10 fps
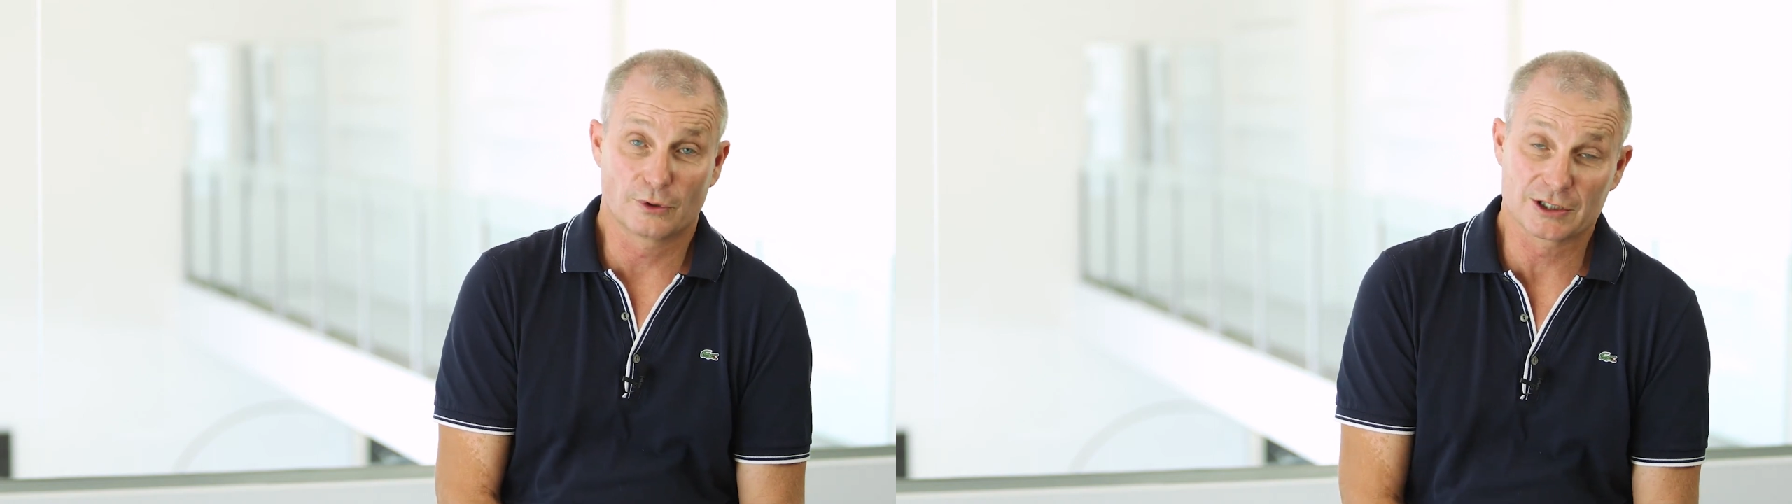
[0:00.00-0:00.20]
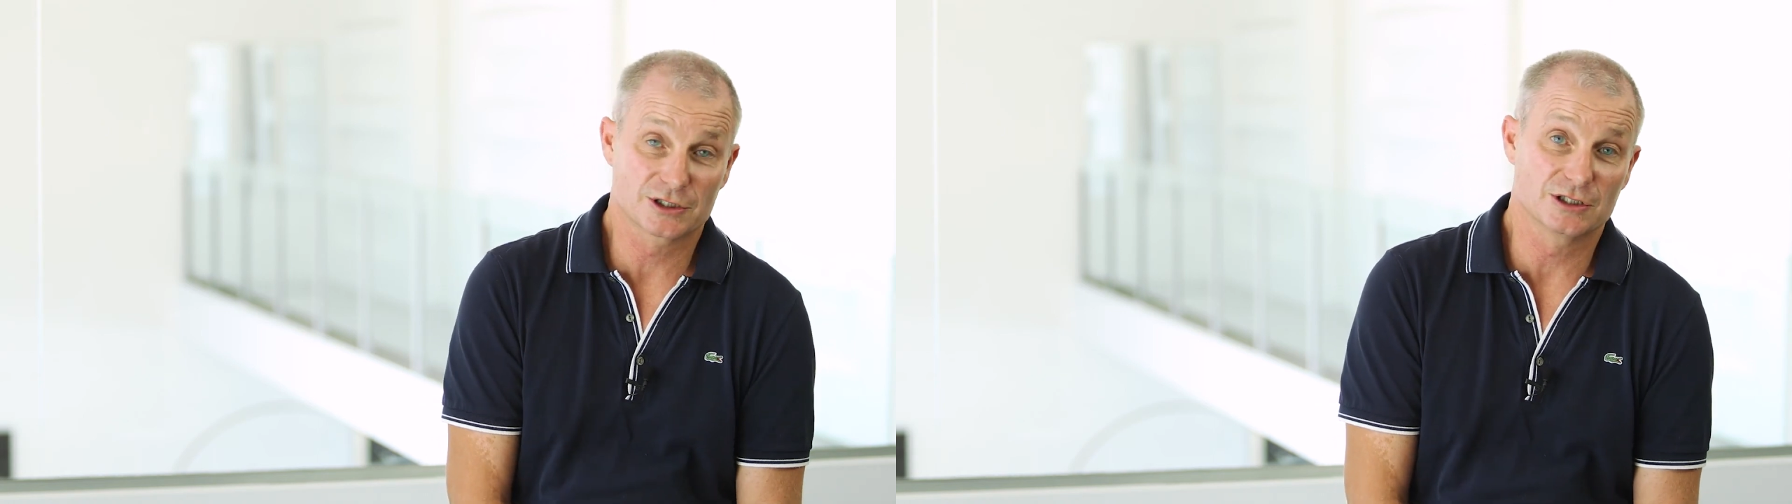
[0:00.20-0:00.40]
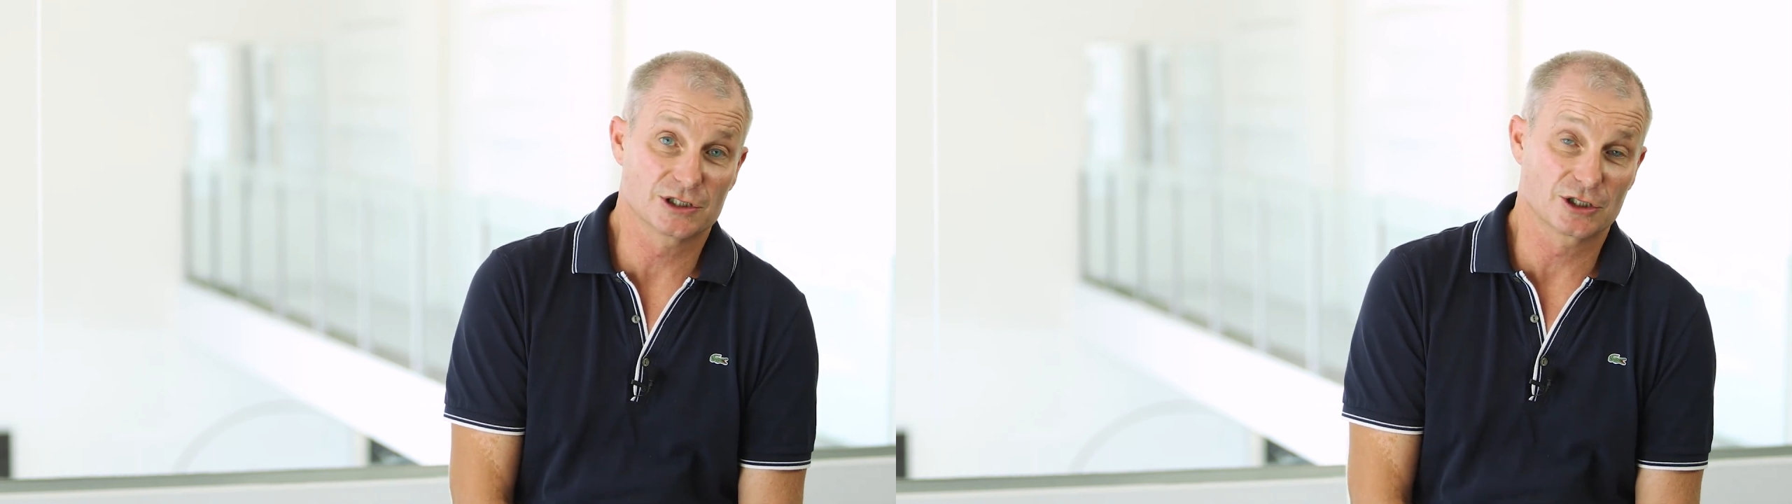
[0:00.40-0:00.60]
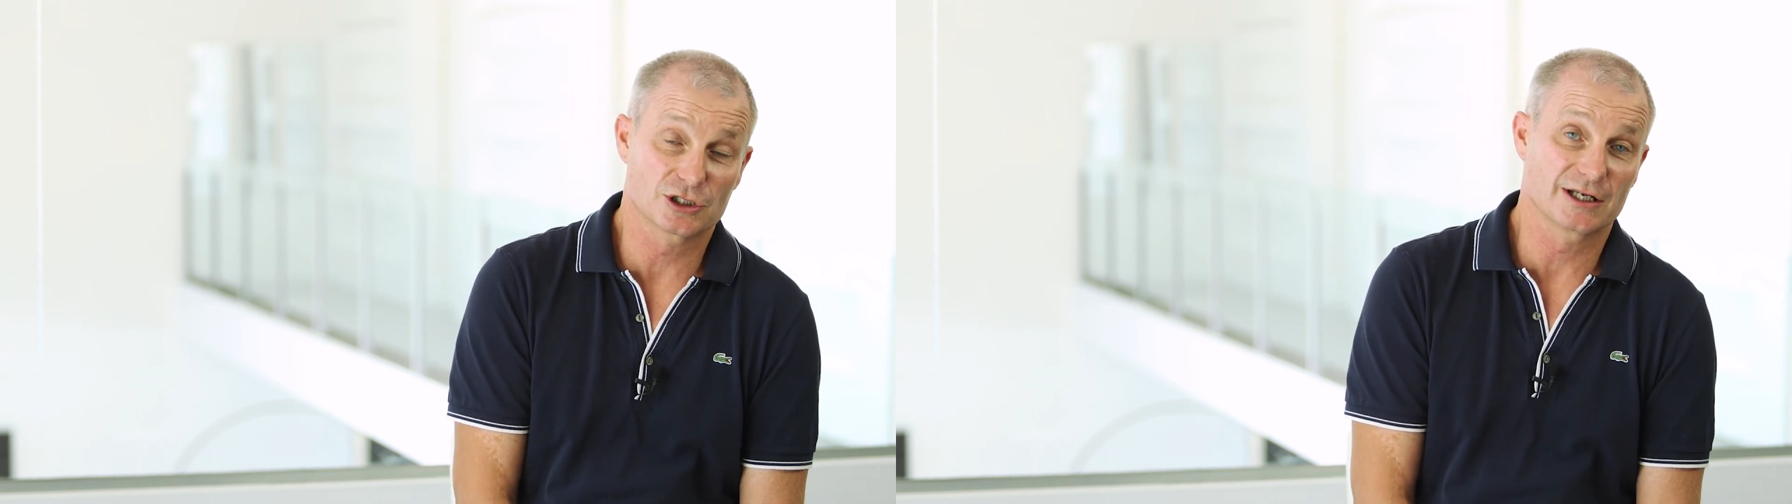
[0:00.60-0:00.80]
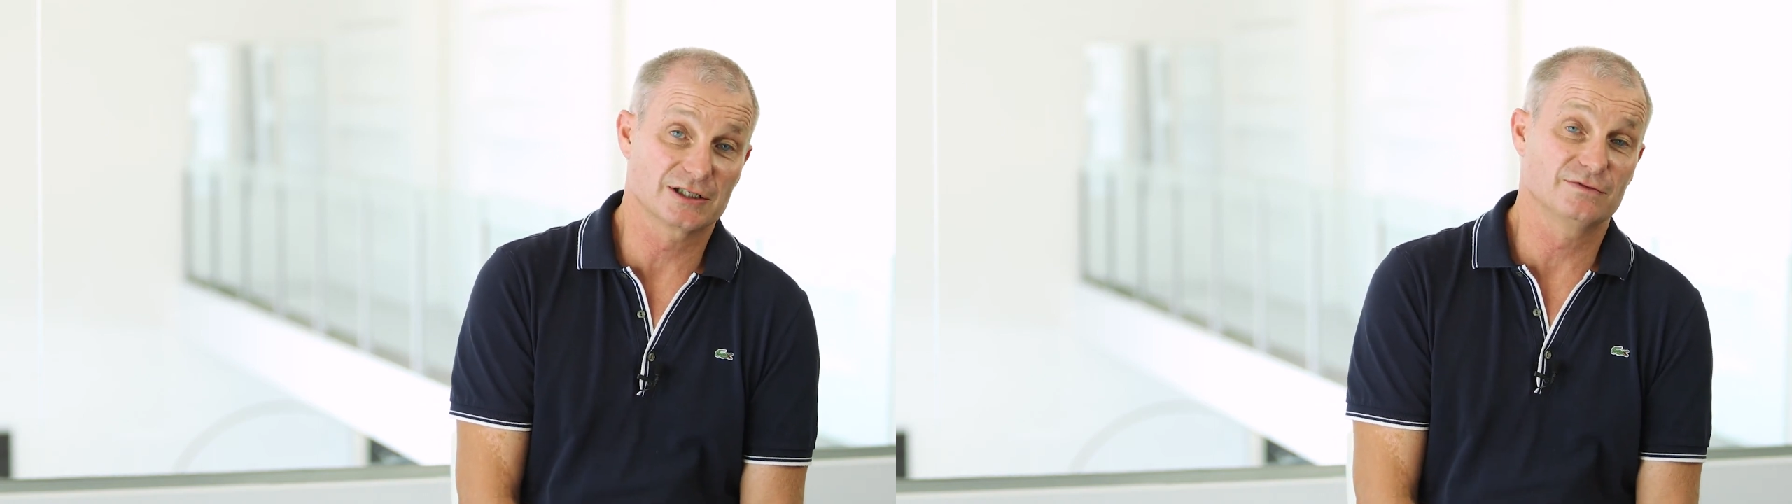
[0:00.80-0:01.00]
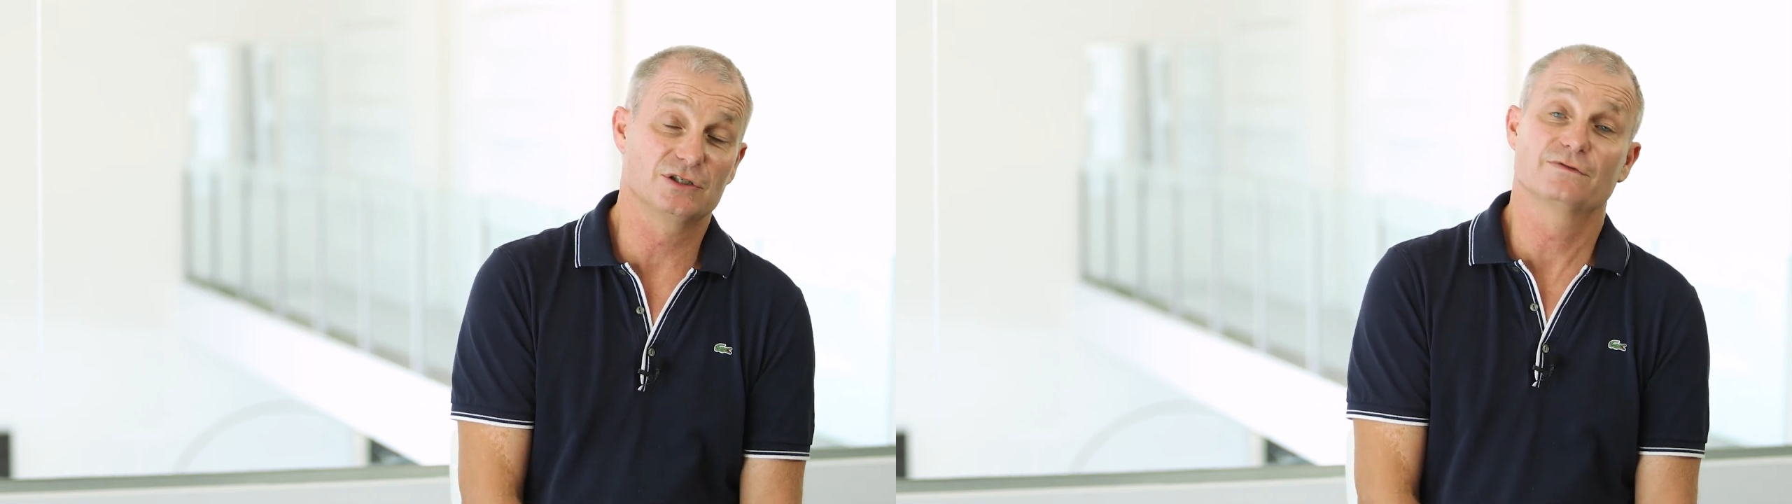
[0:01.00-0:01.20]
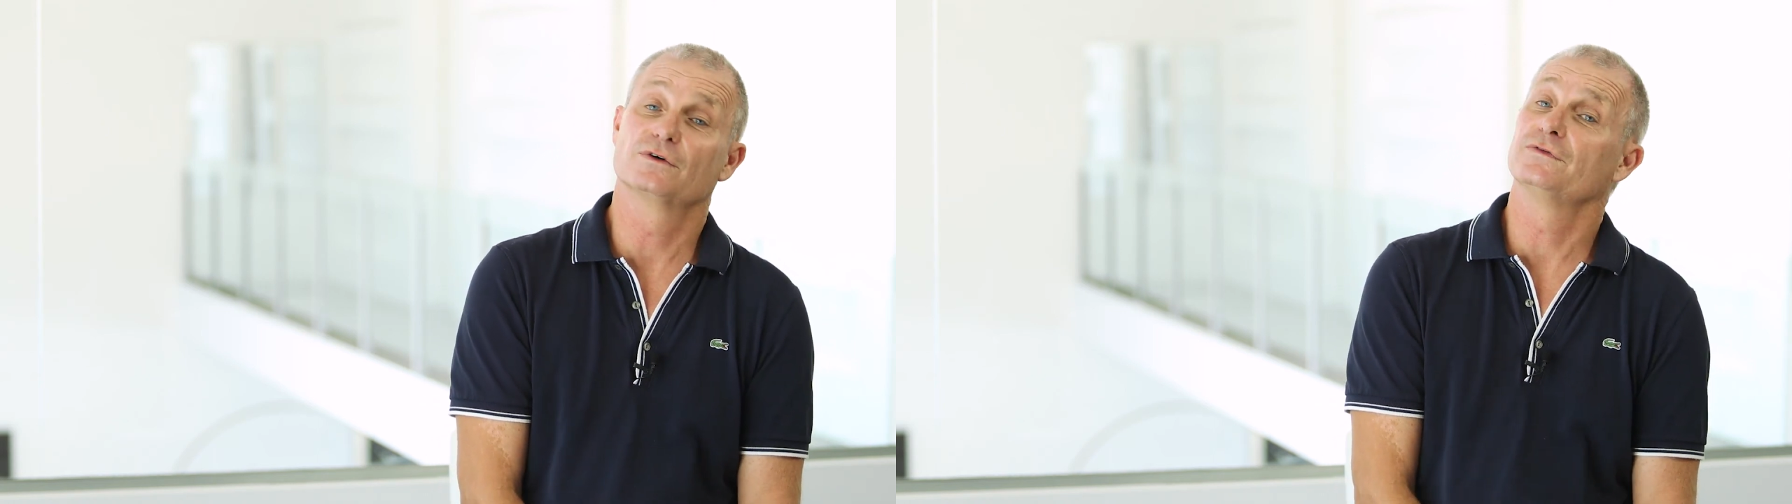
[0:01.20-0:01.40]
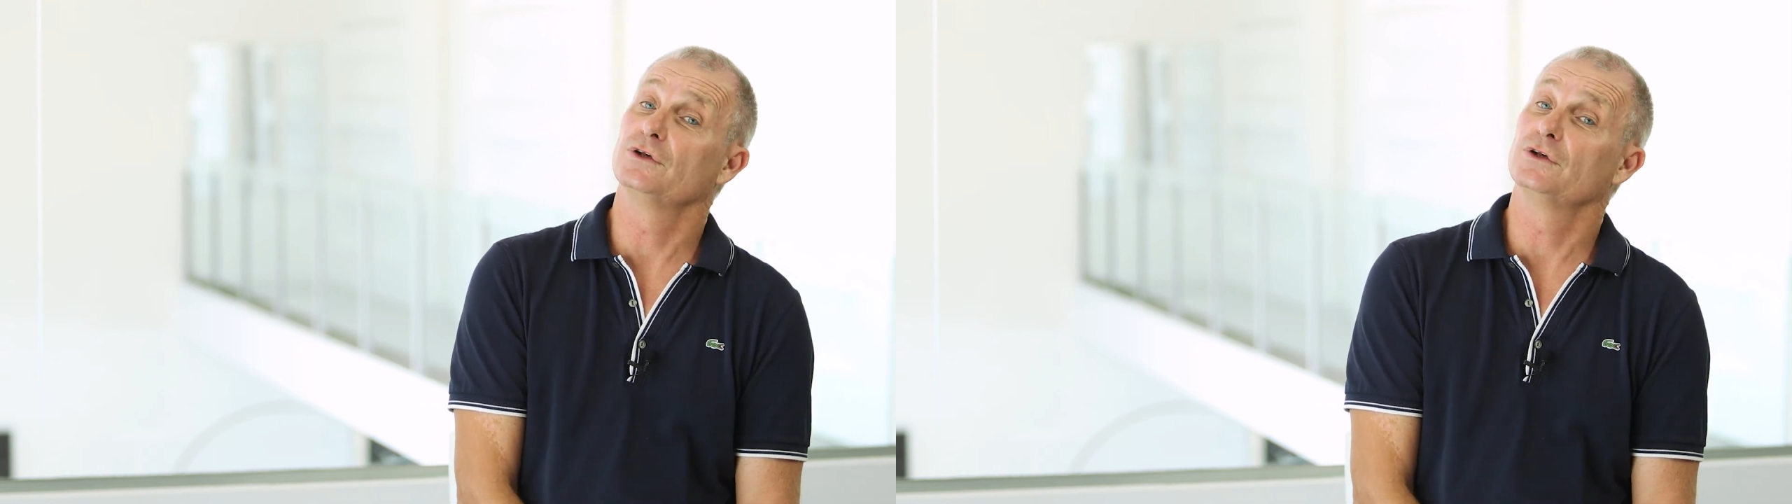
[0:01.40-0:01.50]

breasts in sexual activity for a